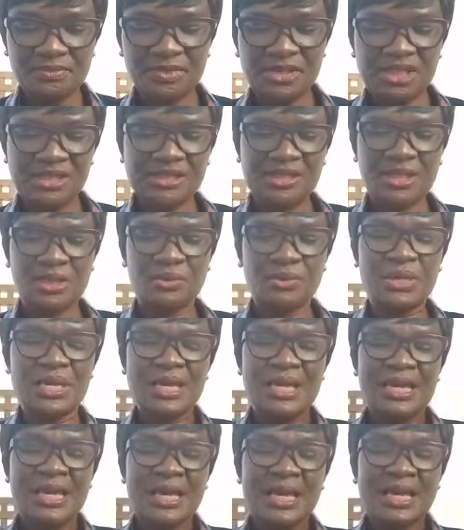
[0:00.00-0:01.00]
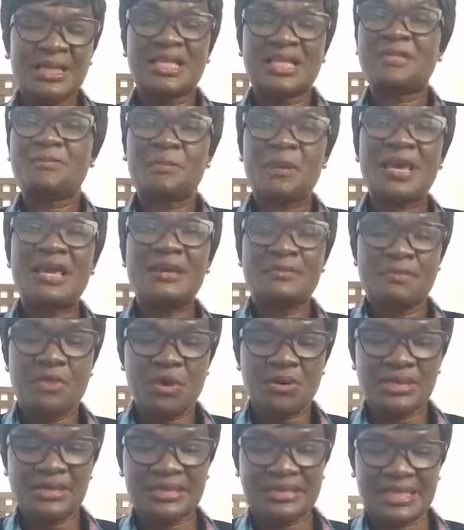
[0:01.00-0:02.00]
So they speak
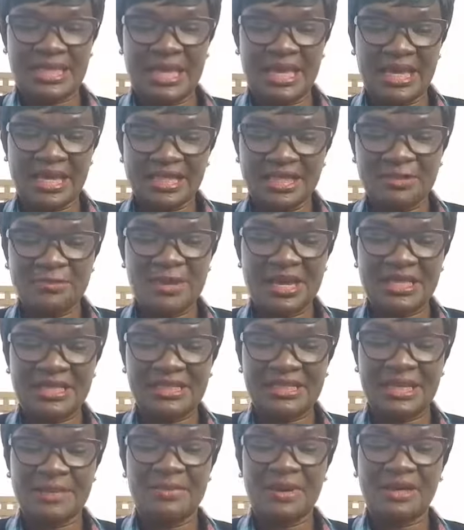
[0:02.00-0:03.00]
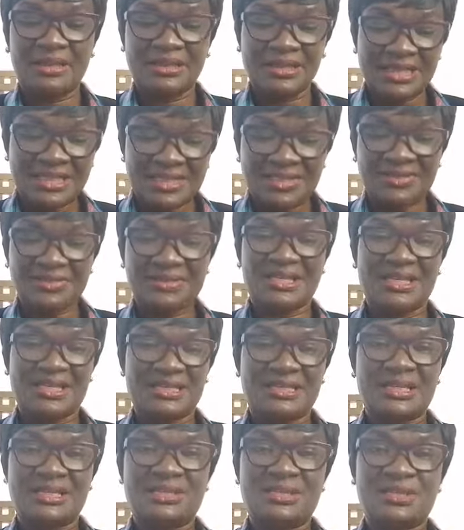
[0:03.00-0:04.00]
amongst their age mates about little
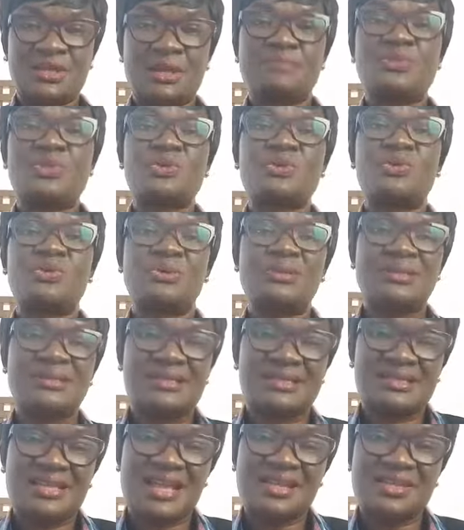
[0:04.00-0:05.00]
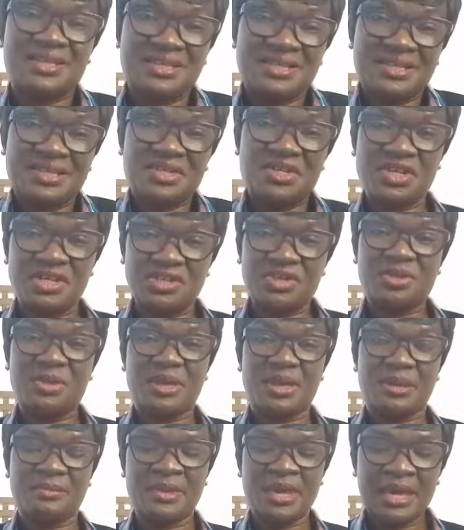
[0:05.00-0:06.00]
things, and some schools start to teach
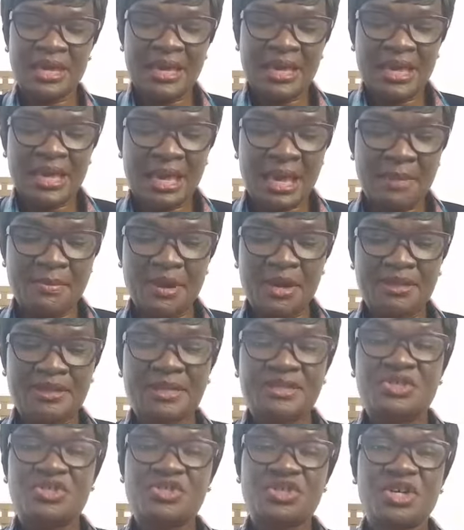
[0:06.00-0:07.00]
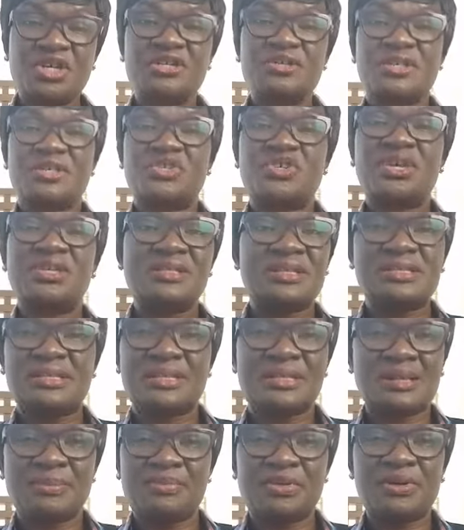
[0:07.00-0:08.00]
them about the, cha the changes
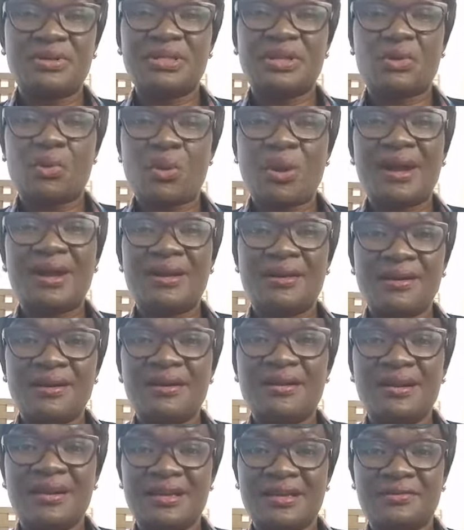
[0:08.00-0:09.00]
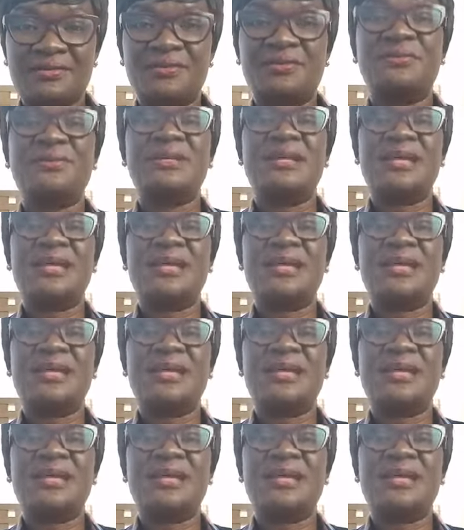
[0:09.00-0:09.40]
in the body quite early on